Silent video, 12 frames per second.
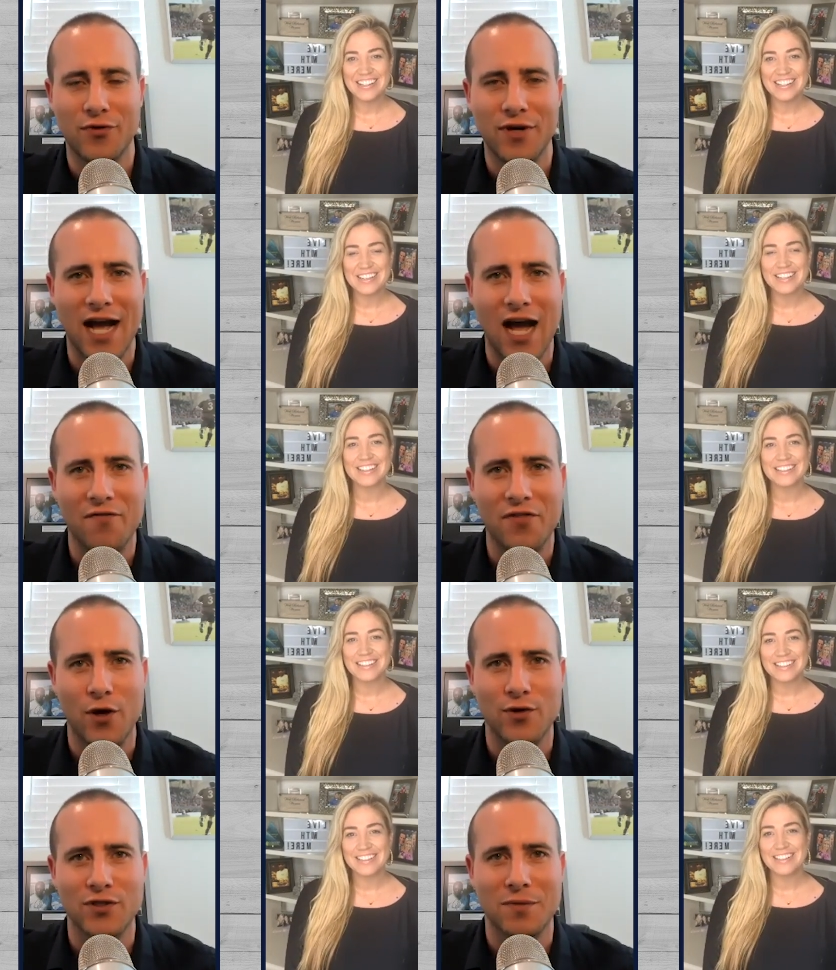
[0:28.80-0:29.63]
Speaker 1: three and a half
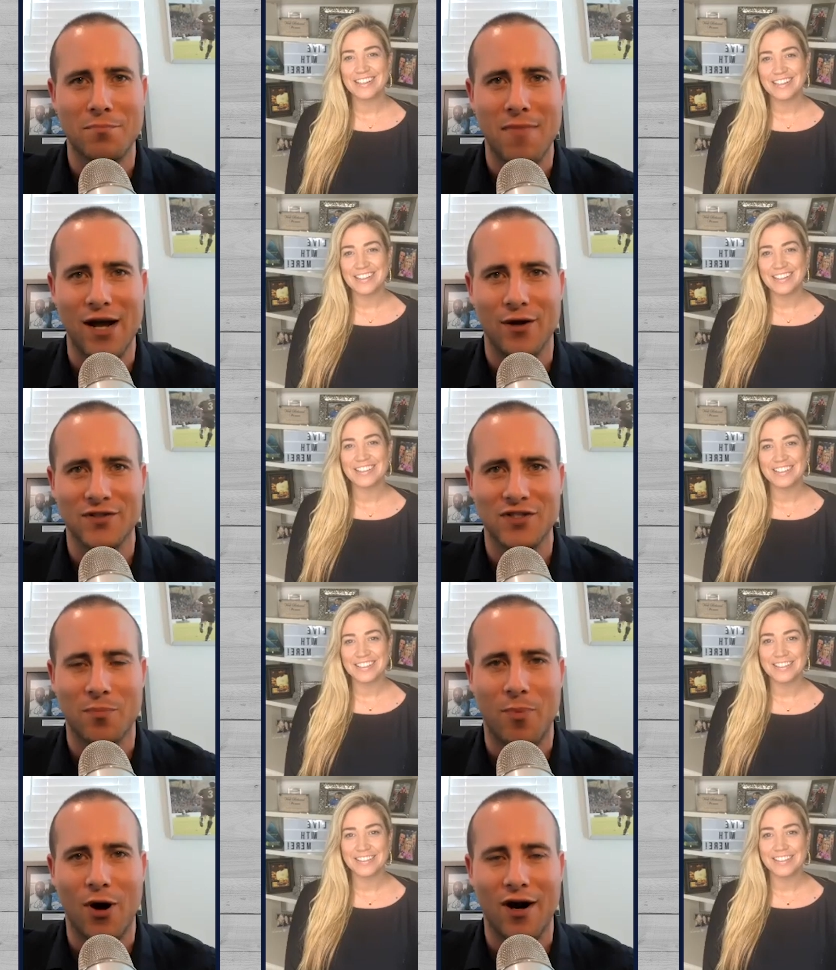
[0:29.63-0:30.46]
thousand miles
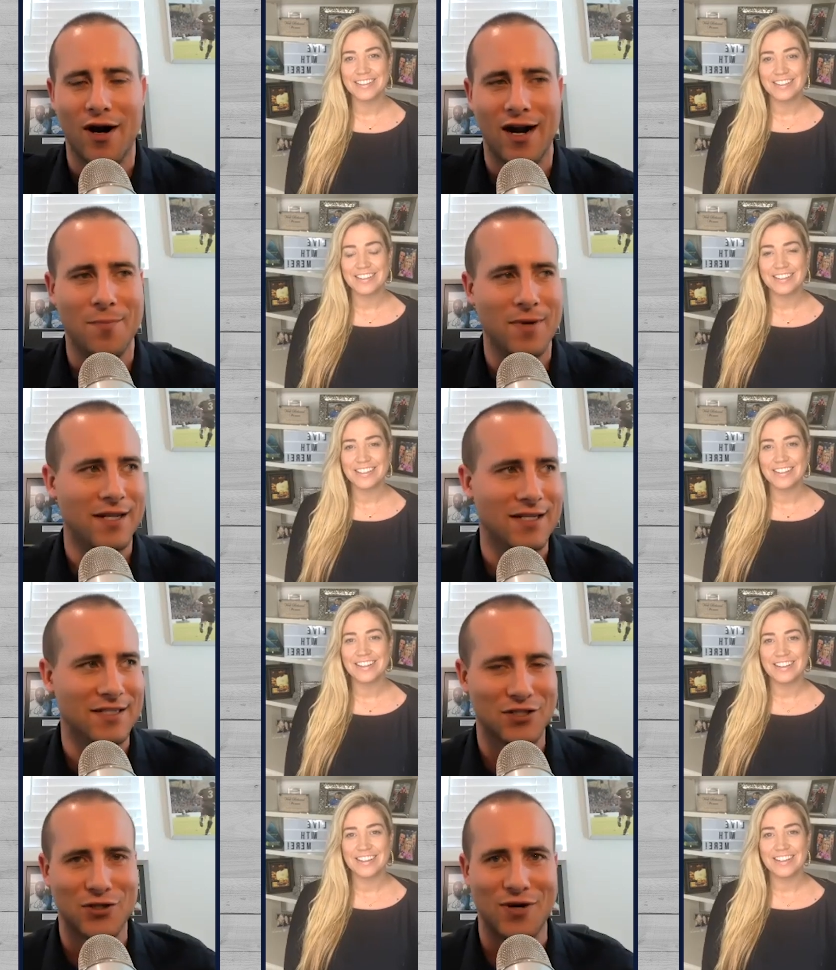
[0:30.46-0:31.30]
apart. I mean,
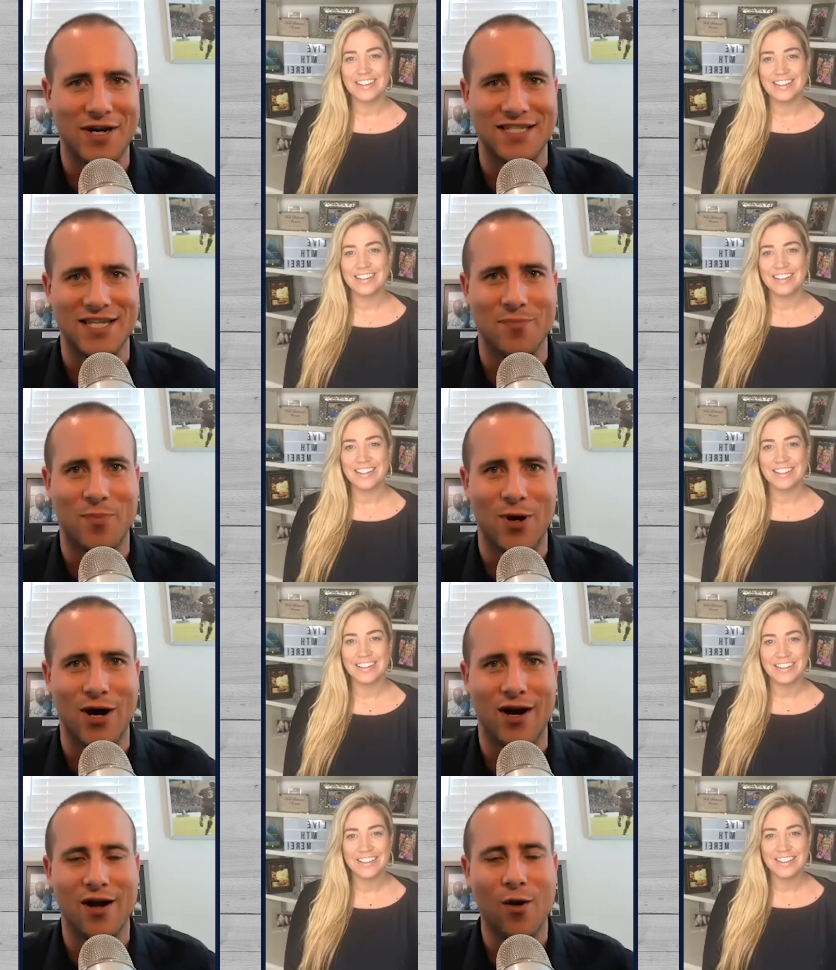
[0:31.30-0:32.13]
this is crazy,
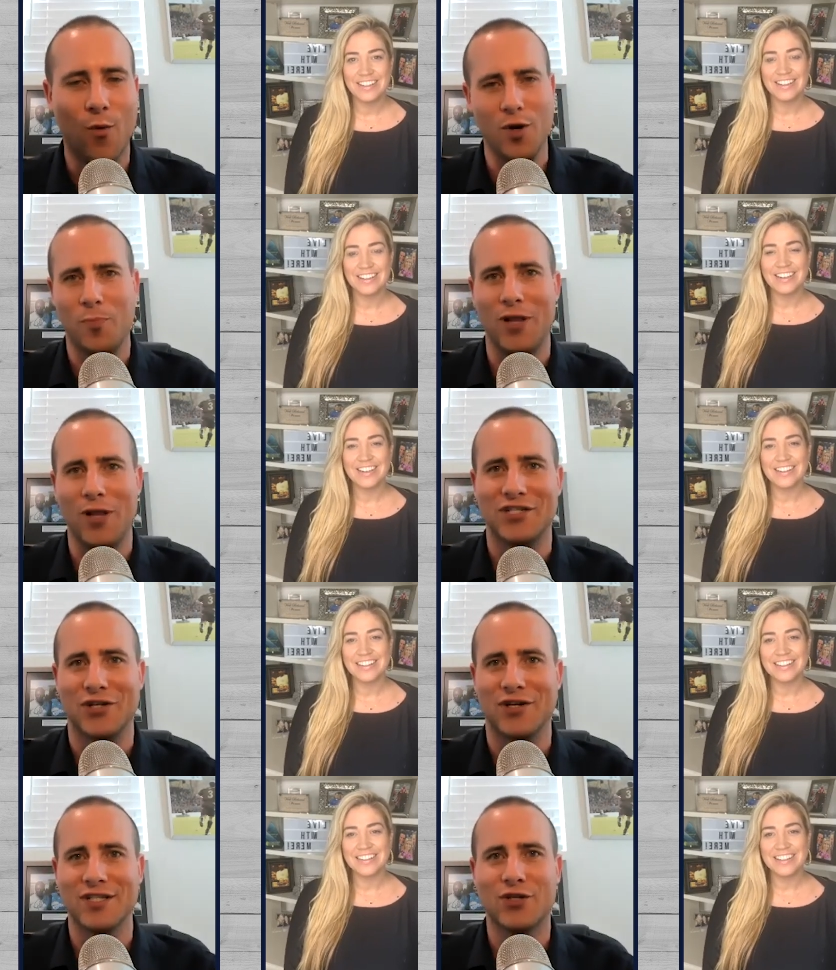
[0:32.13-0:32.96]
but what a
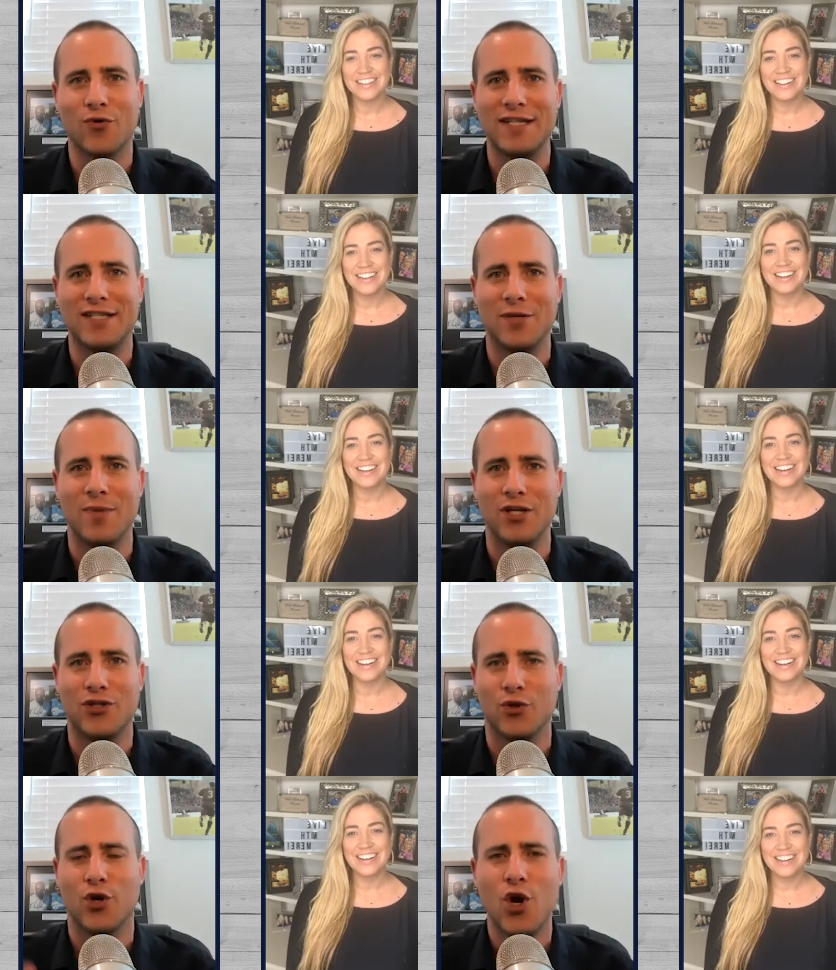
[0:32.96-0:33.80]
pleasure. It's great to
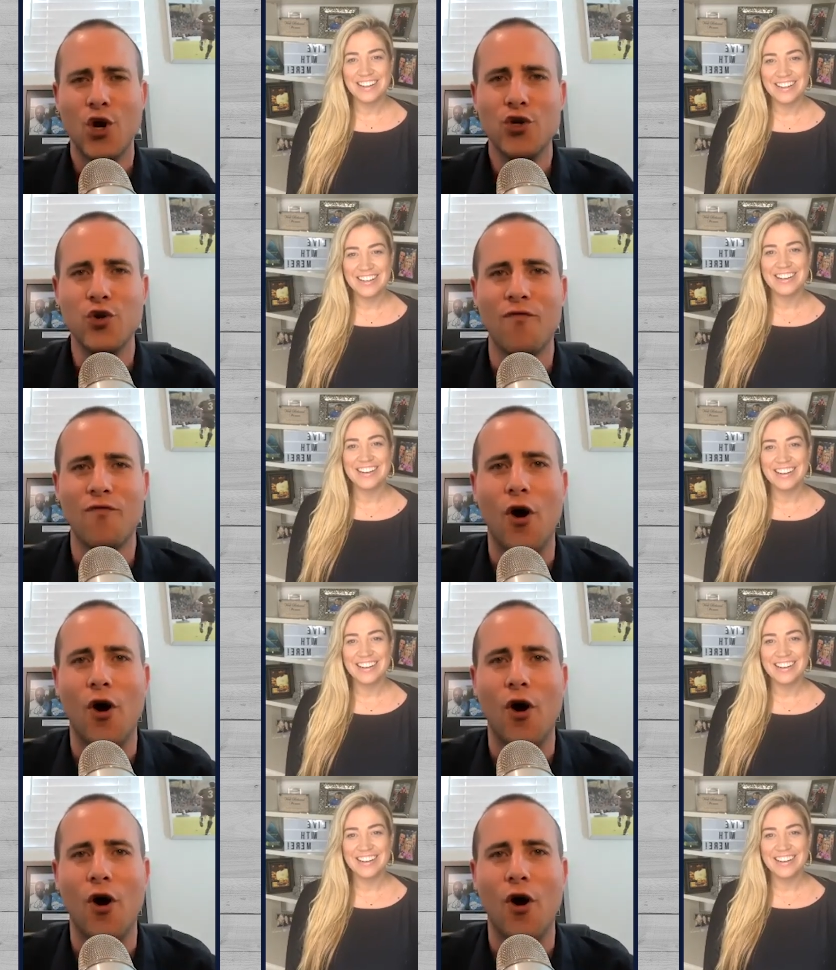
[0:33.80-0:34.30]
meet you. Your